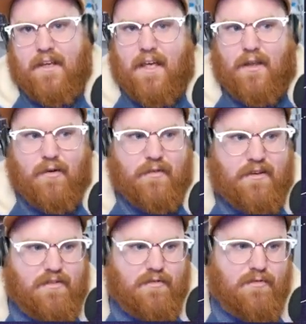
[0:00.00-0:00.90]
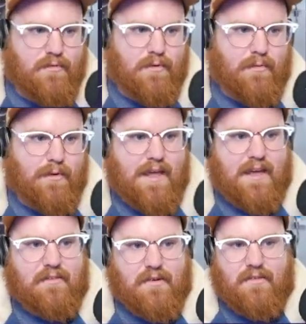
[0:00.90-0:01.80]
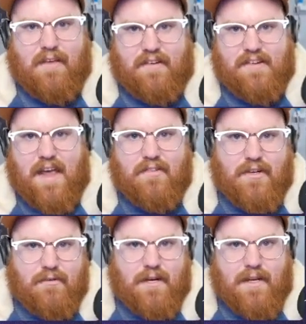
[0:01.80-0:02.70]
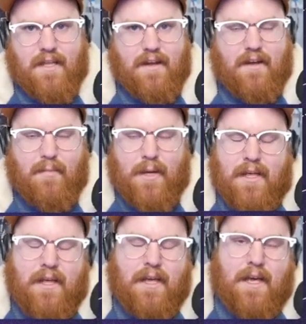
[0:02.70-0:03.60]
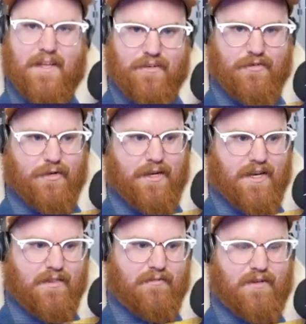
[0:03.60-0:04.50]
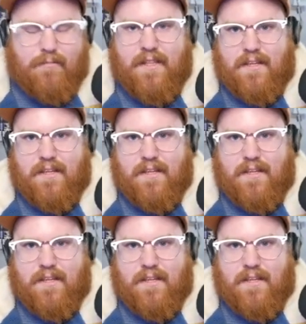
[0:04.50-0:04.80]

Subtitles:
head over to withastro/astro on GitHub and join in on the fun.